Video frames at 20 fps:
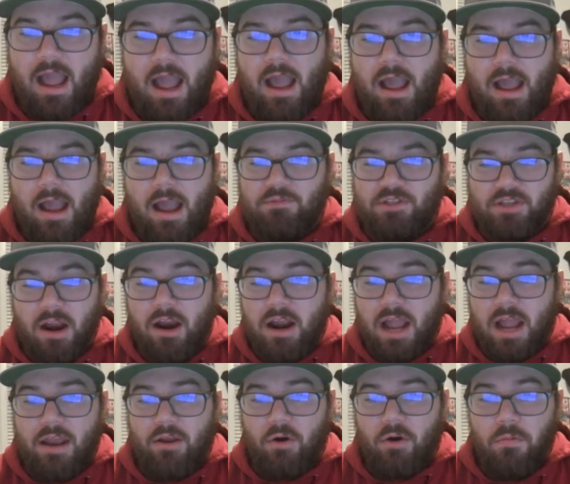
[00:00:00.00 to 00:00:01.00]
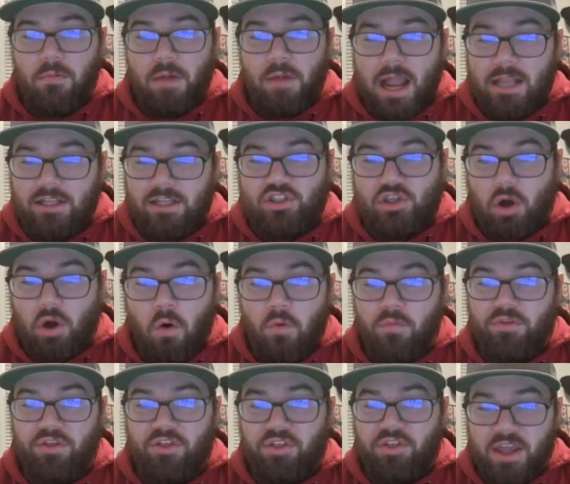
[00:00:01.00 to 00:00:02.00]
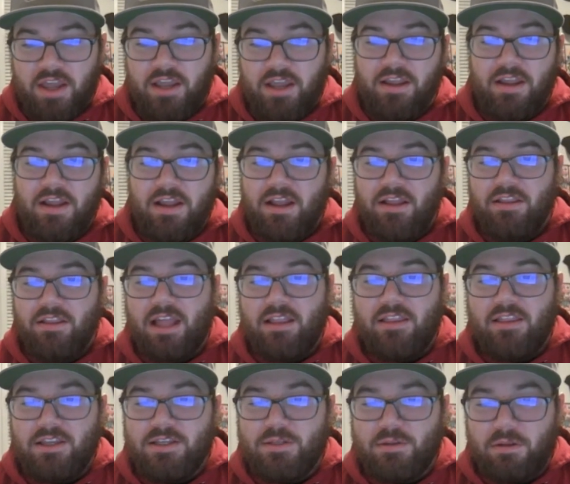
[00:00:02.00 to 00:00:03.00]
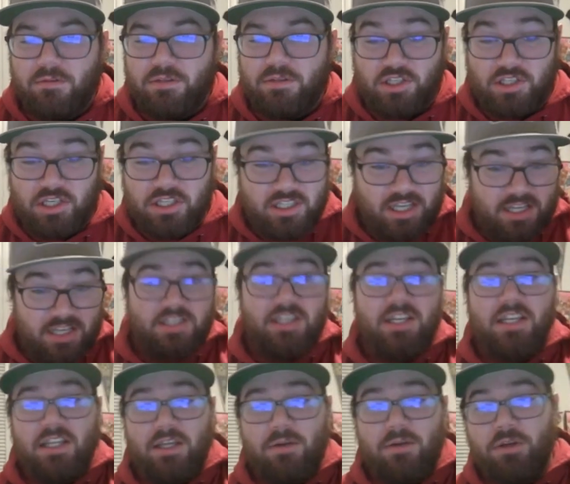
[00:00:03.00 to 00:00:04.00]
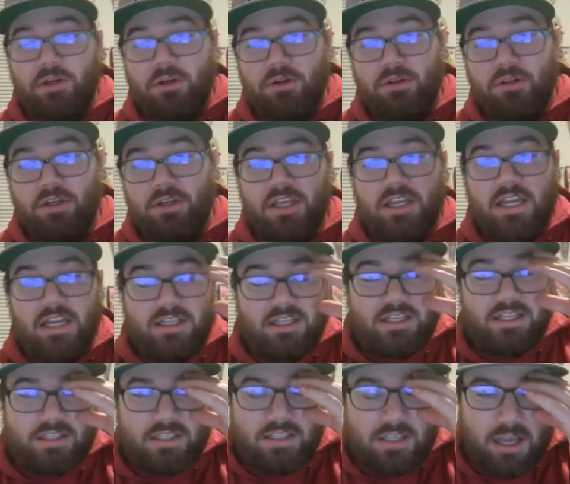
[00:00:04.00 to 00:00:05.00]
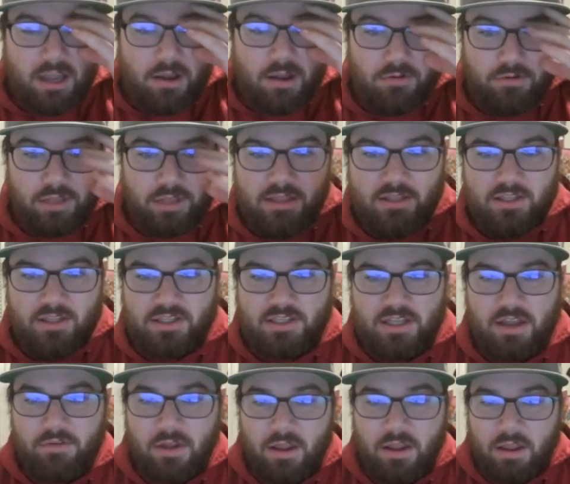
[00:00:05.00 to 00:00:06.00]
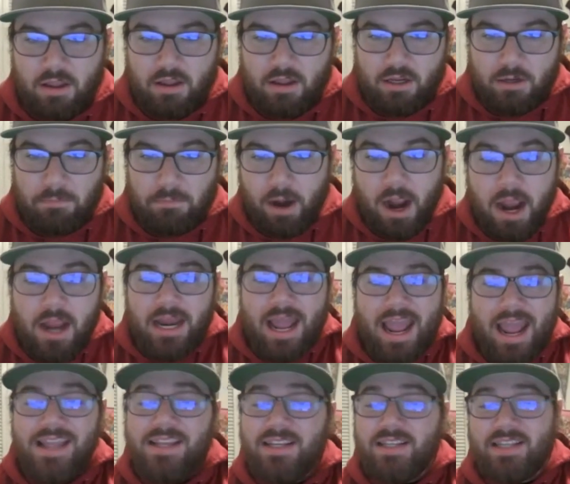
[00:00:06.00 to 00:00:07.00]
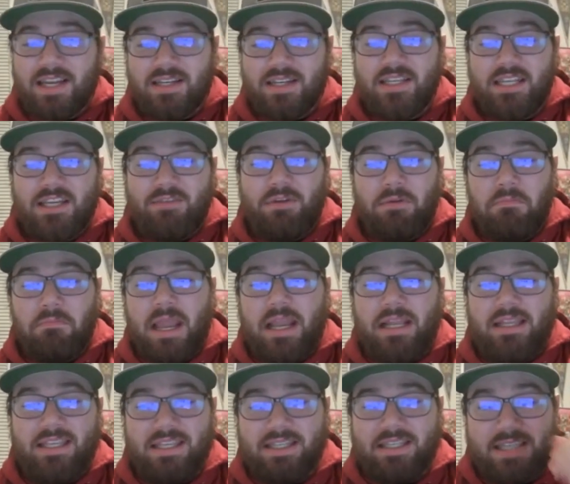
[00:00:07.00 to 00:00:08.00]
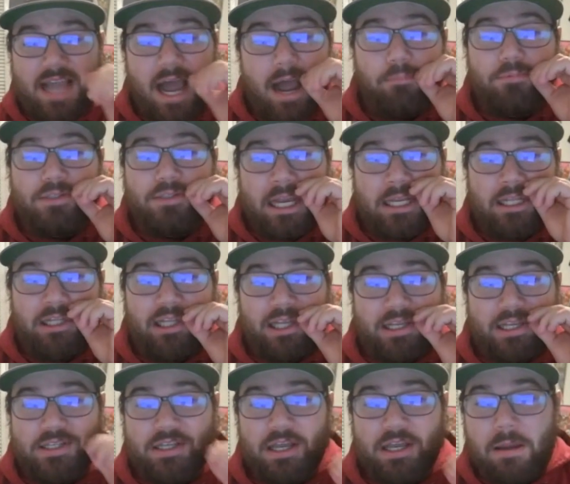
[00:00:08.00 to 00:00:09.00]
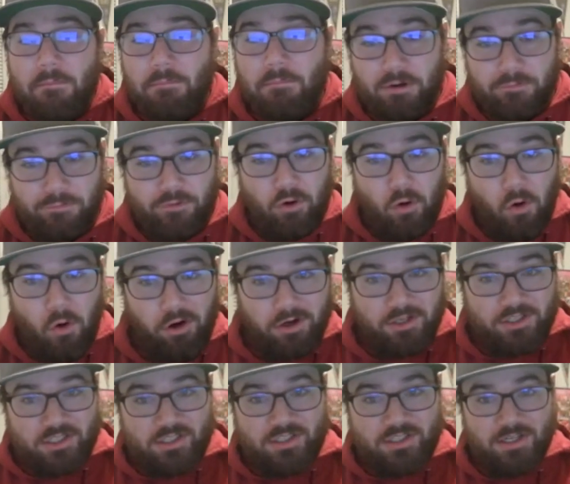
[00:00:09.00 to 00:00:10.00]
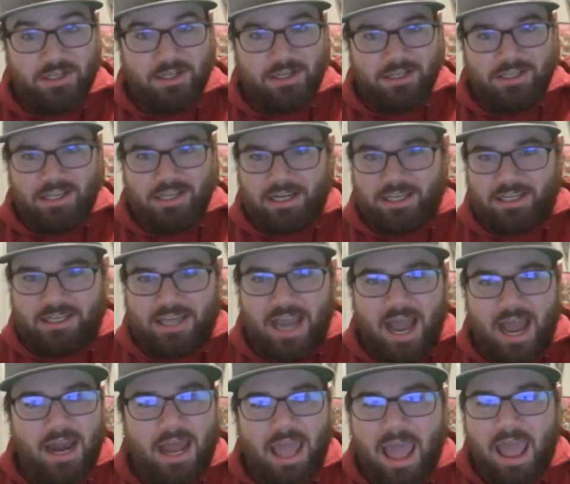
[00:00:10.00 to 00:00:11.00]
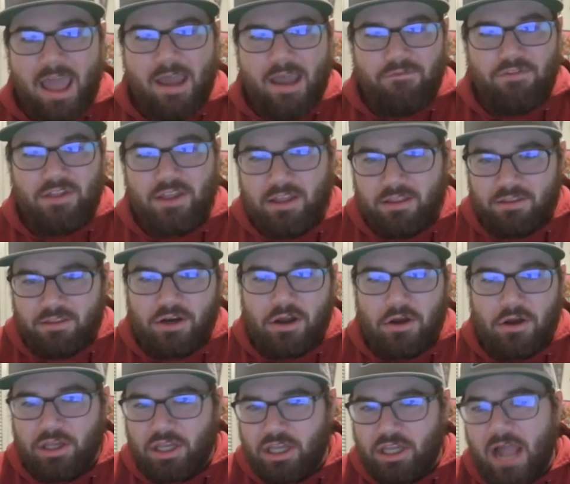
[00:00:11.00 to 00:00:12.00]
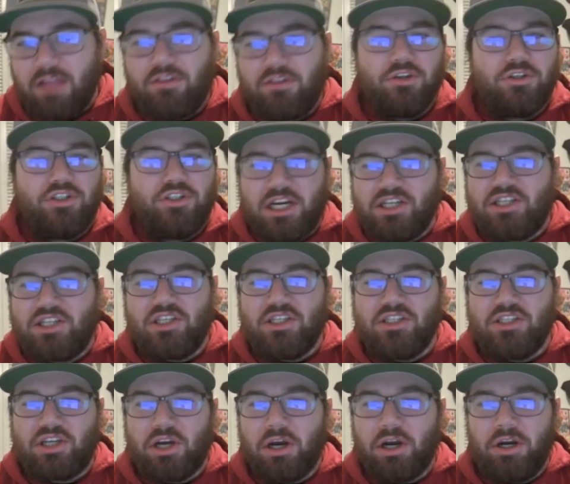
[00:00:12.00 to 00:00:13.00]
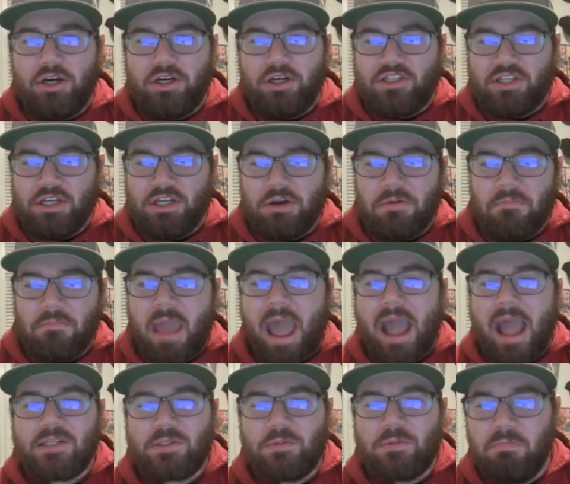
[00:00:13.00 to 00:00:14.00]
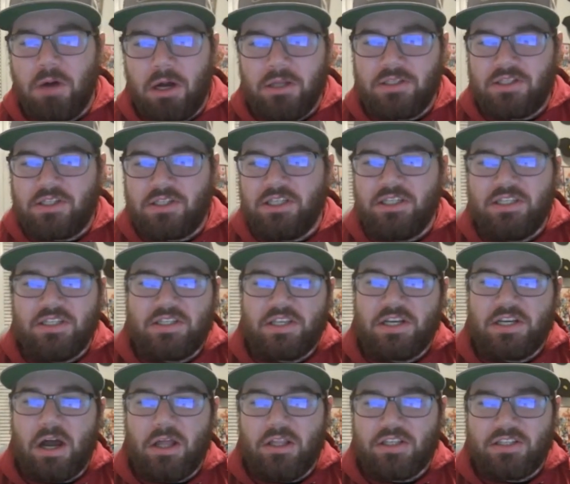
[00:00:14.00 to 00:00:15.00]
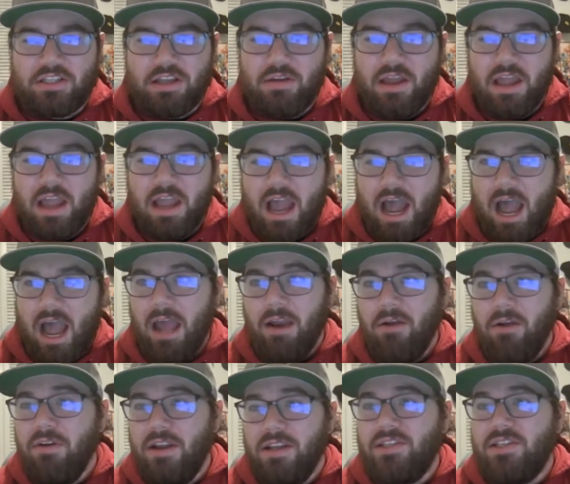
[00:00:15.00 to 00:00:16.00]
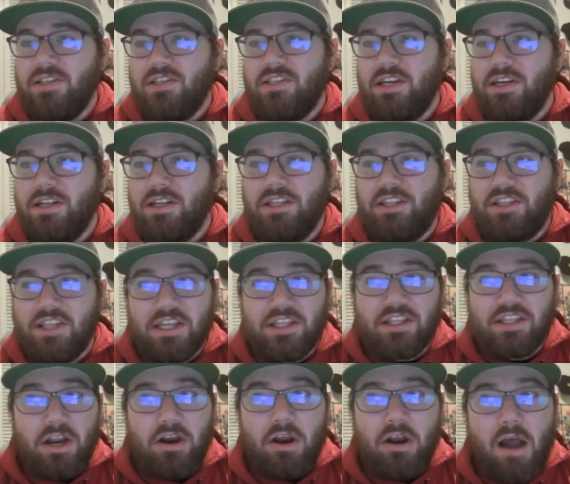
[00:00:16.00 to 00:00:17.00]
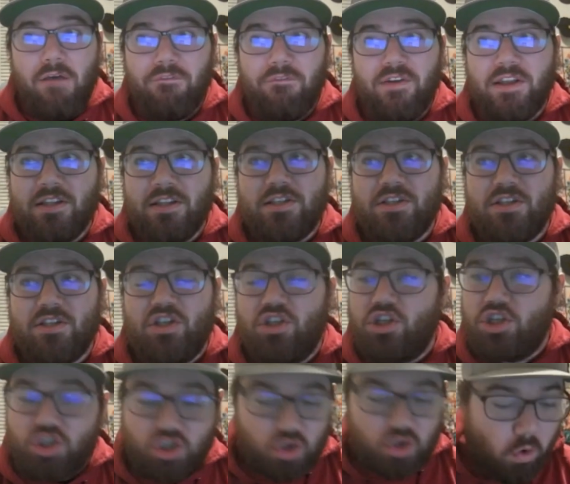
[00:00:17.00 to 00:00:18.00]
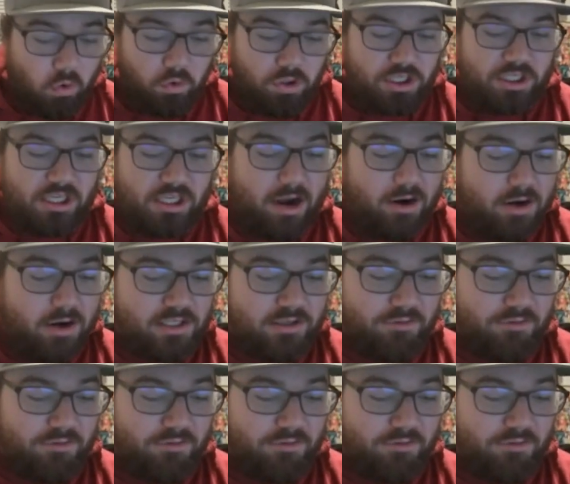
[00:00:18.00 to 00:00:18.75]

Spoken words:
I'm sorry. I don't think that these statistically, when you're looking at this stuff, Ke'Bryan Hayes doesn't even make this top 10 list. But of course, you gotta have you got your Justin Turners and your Max Muncies and all this stuff. I don't necessarily think their offense solely carries the